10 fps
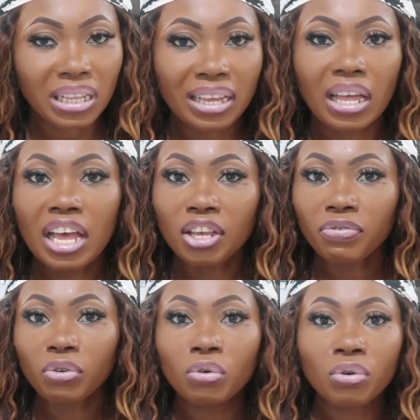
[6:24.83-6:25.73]
Like
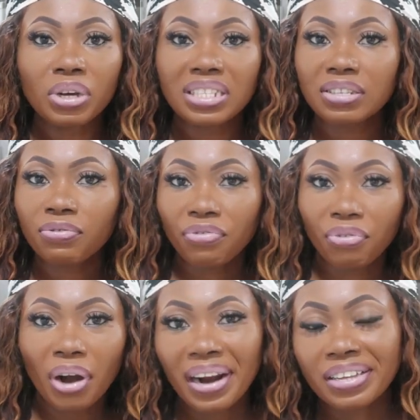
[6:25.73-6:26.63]
if you go eating
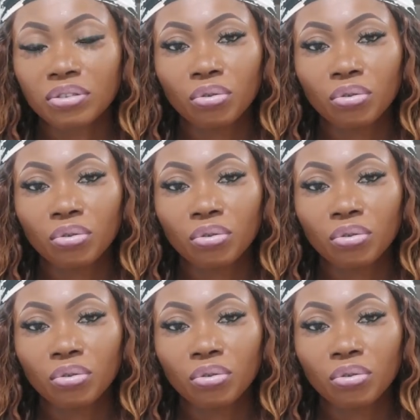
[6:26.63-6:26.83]
fries,